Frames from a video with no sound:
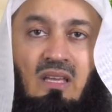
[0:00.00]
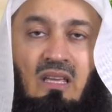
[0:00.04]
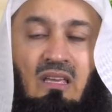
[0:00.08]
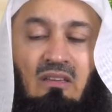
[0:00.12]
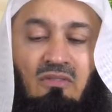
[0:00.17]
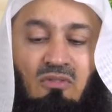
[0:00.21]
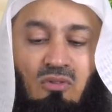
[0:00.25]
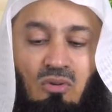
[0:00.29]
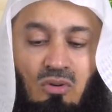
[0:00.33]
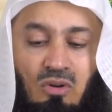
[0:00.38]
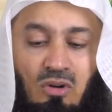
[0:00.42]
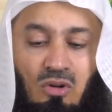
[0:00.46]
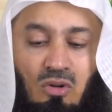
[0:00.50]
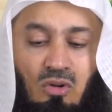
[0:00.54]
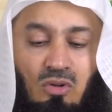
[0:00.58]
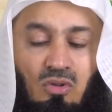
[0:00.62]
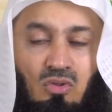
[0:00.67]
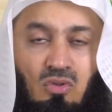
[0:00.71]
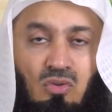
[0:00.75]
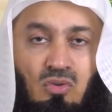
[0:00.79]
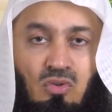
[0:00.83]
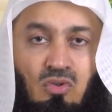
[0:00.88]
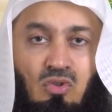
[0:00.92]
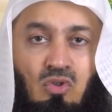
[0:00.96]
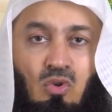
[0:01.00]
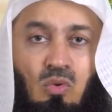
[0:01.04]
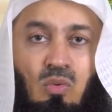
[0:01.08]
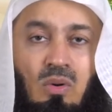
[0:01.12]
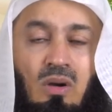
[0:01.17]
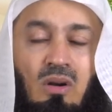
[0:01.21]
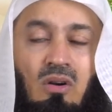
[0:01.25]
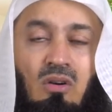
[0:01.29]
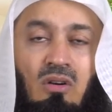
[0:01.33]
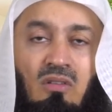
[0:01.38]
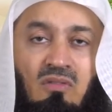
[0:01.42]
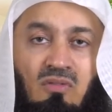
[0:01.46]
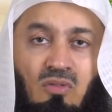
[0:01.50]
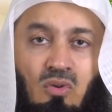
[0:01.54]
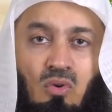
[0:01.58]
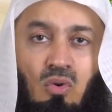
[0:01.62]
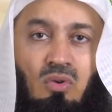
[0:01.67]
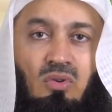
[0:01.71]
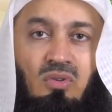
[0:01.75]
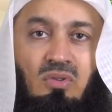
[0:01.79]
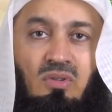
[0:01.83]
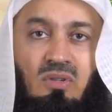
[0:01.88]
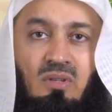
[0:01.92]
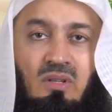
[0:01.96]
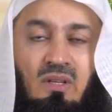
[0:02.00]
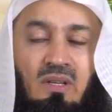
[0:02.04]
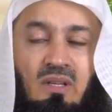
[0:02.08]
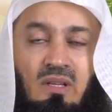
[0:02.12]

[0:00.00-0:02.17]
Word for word: If you're a doer of good,